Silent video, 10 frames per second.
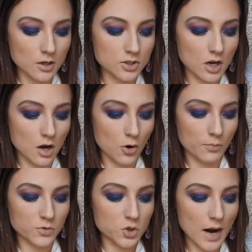
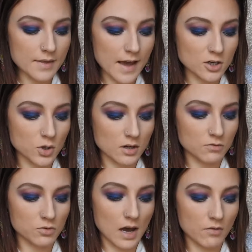So try that trick if
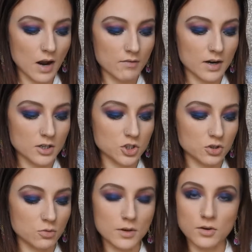you ever have an
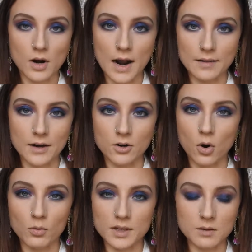issue with your eyeliner
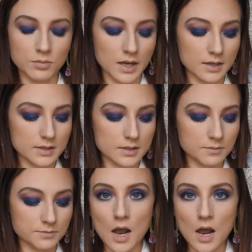holding in place.